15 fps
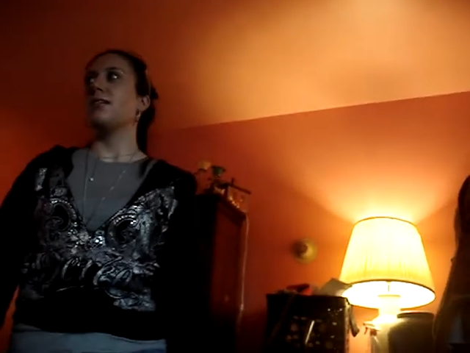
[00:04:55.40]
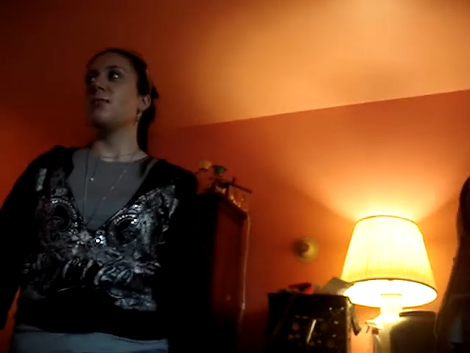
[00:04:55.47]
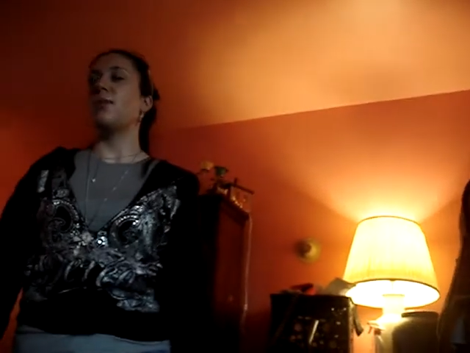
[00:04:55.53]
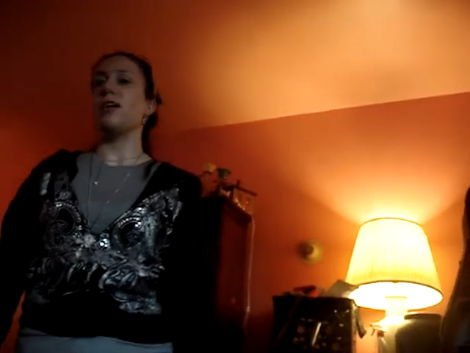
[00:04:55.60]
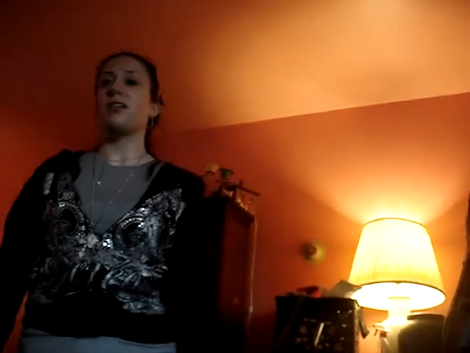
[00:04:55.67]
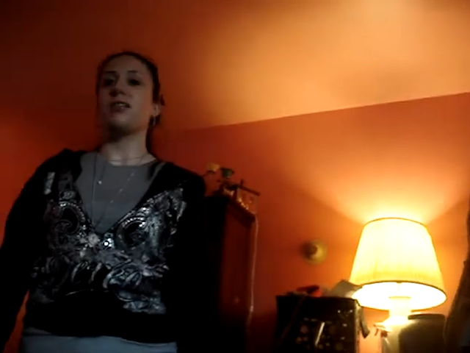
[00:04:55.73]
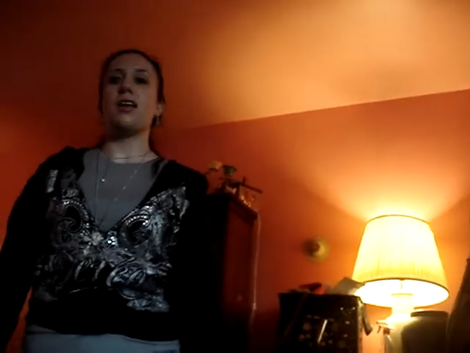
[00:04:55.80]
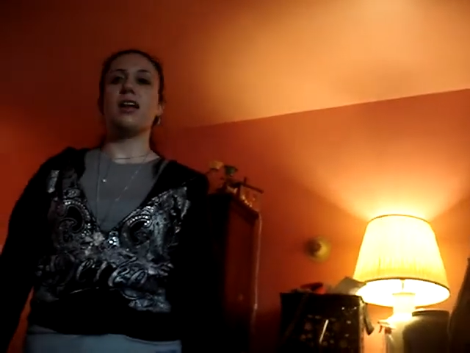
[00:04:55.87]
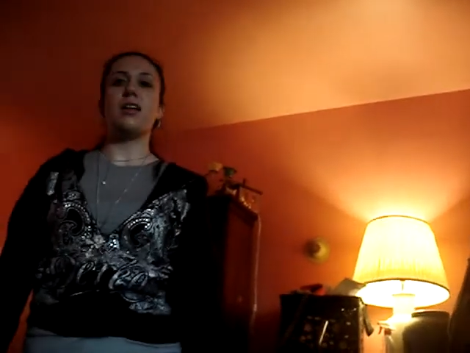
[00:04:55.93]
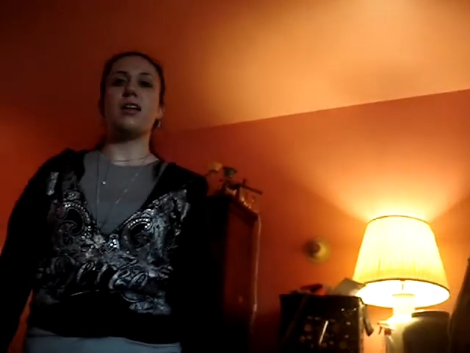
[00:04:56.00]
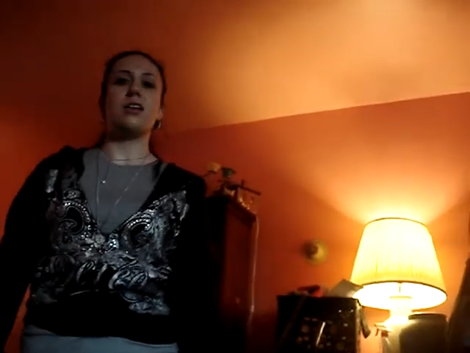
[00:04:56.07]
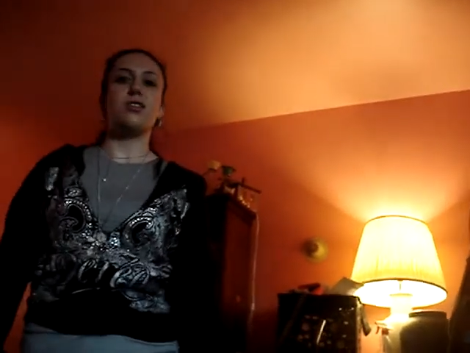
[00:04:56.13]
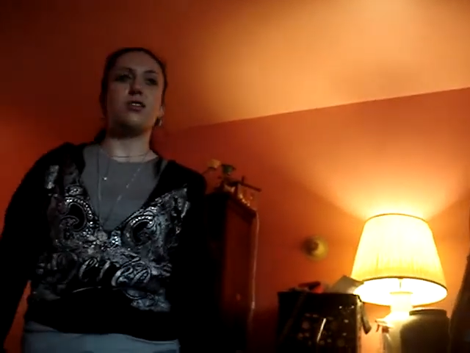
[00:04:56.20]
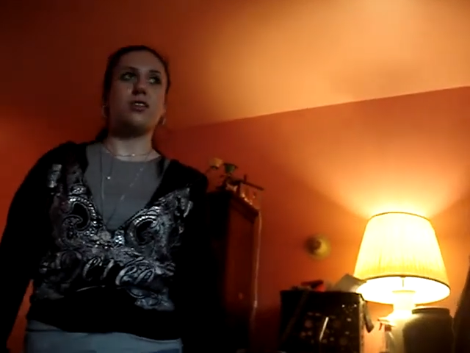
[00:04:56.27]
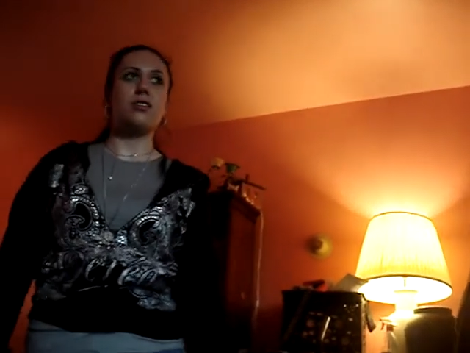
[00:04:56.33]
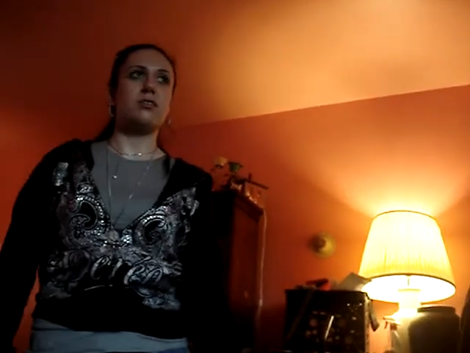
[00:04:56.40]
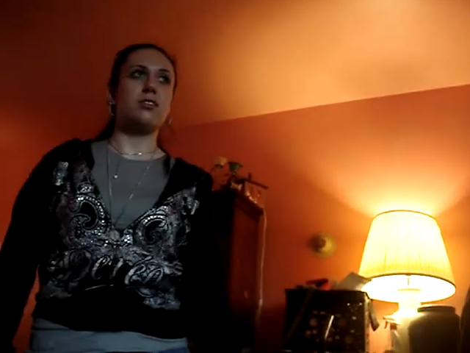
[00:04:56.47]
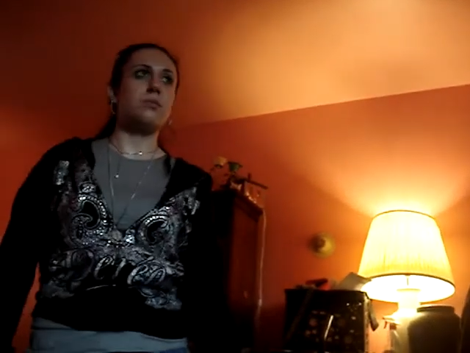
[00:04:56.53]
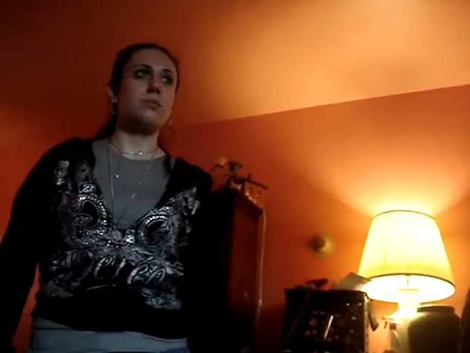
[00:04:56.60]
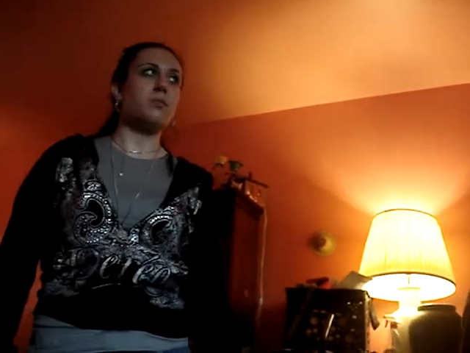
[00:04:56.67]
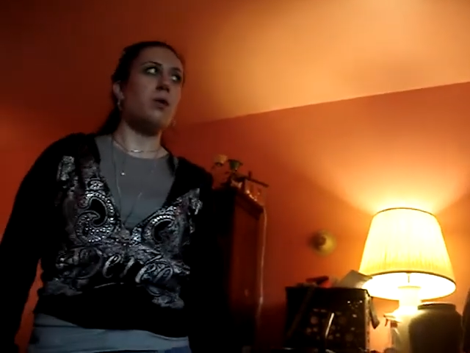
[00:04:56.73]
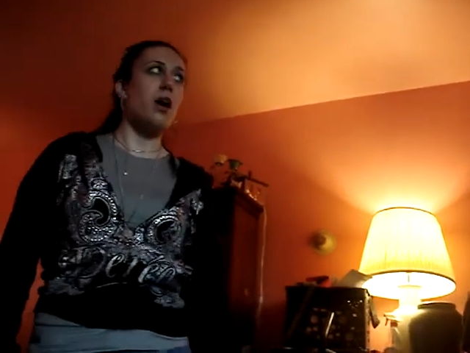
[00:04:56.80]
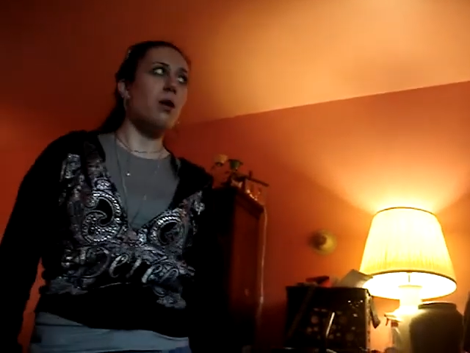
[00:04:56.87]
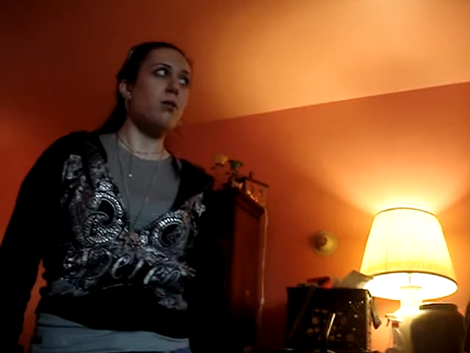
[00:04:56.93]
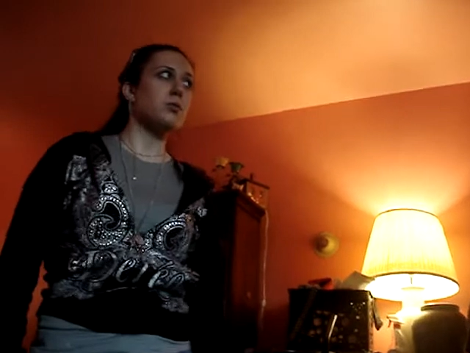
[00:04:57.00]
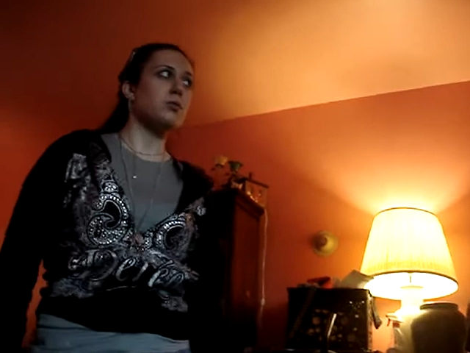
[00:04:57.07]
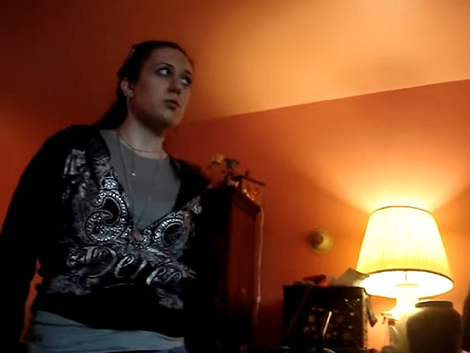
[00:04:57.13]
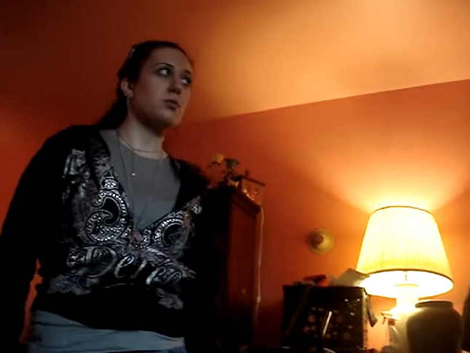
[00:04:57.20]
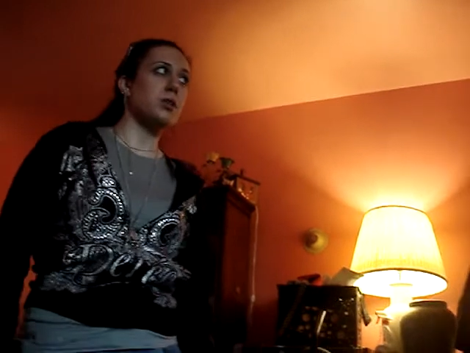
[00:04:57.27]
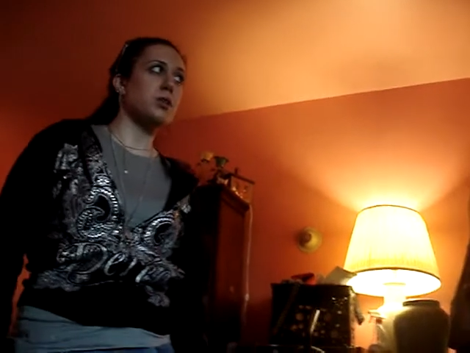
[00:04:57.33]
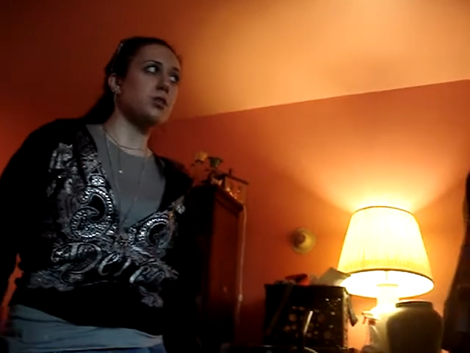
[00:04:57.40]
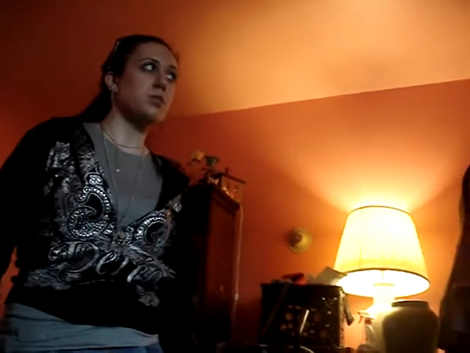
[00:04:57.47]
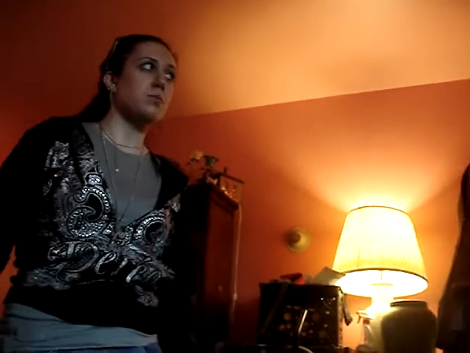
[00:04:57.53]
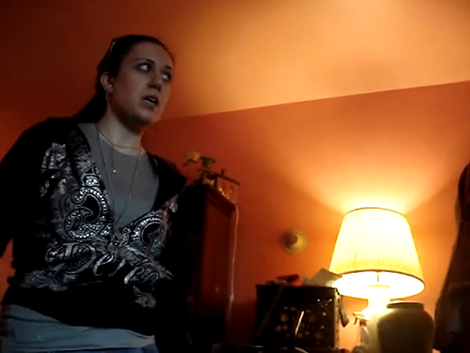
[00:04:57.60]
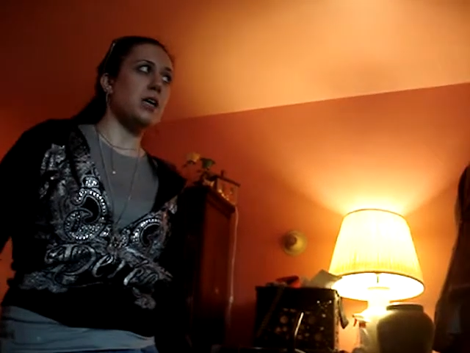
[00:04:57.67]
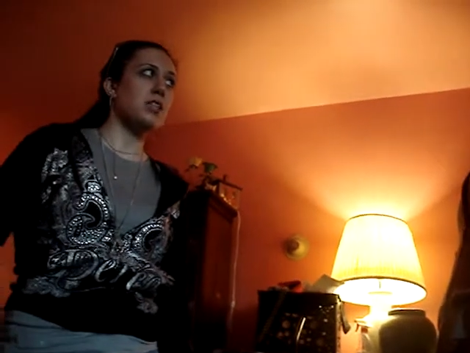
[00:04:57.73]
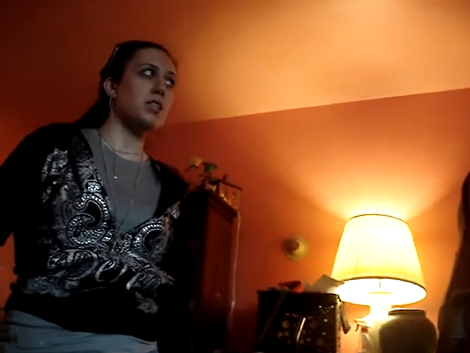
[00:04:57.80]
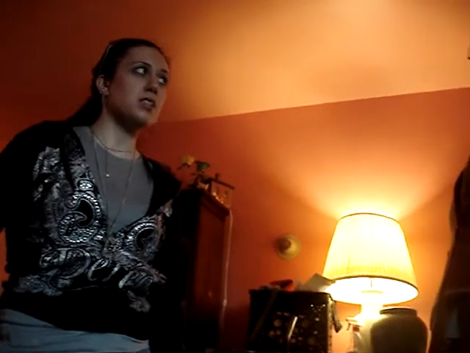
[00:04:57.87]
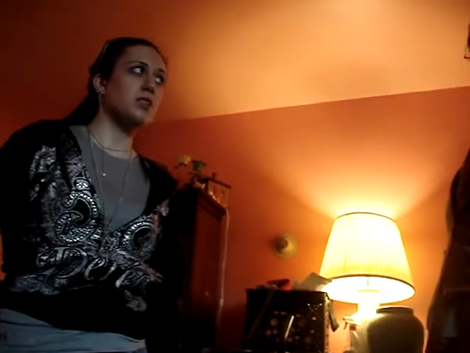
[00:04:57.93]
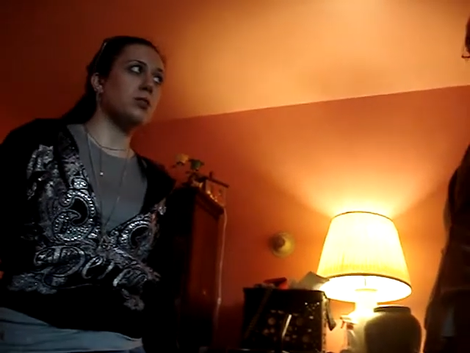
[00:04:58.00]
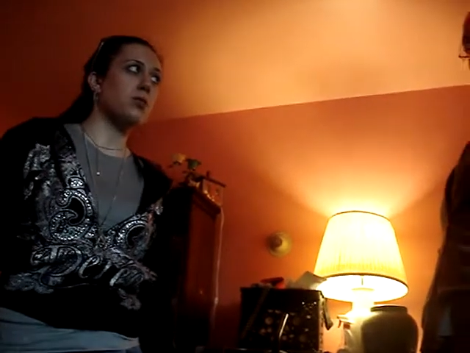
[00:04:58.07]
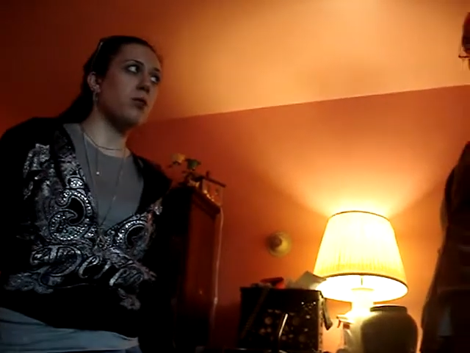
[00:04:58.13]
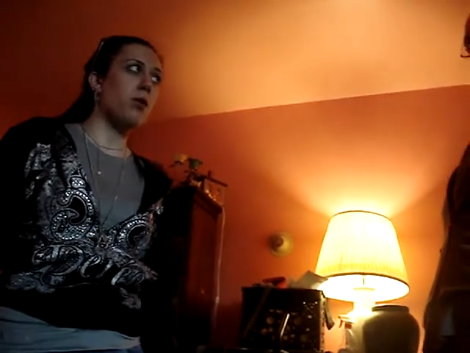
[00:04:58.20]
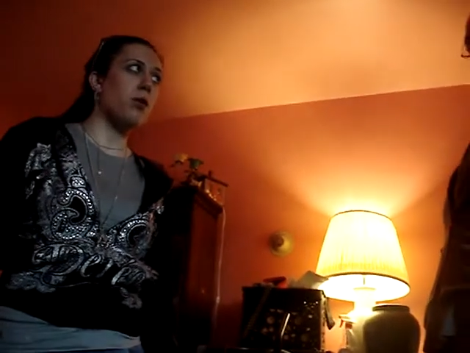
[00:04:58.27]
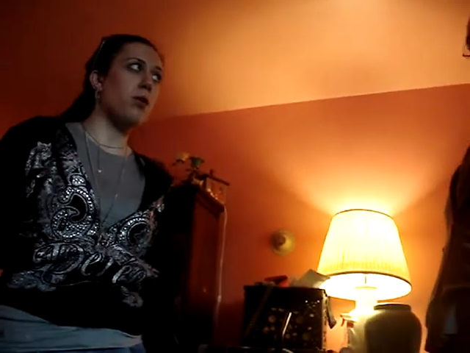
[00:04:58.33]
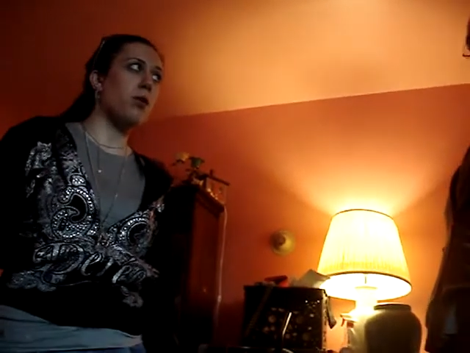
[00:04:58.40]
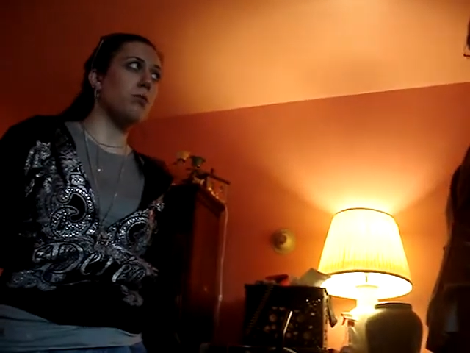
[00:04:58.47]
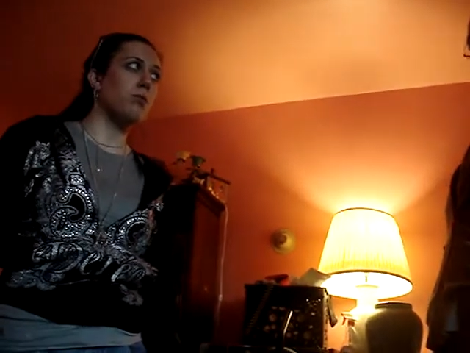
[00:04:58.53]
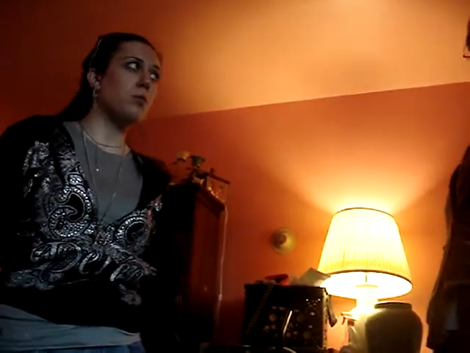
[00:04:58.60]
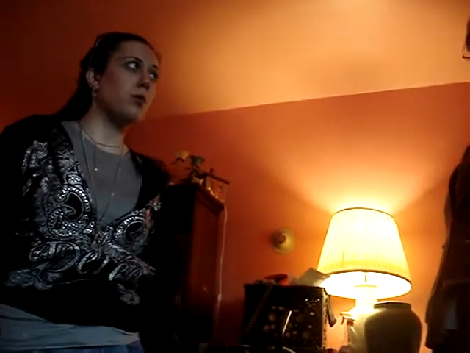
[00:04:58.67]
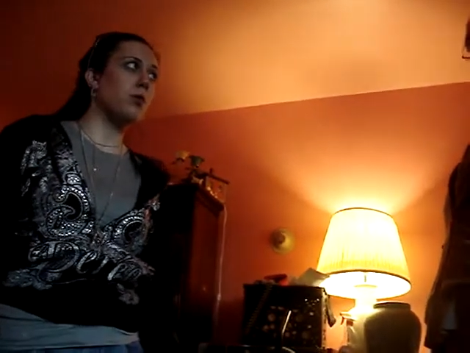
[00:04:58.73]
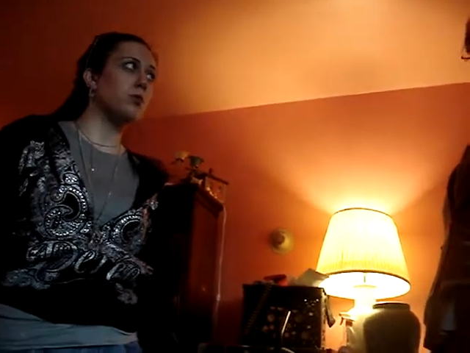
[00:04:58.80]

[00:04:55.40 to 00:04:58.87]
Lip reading: Well, then there's gonna be problems because Megan needs to go home.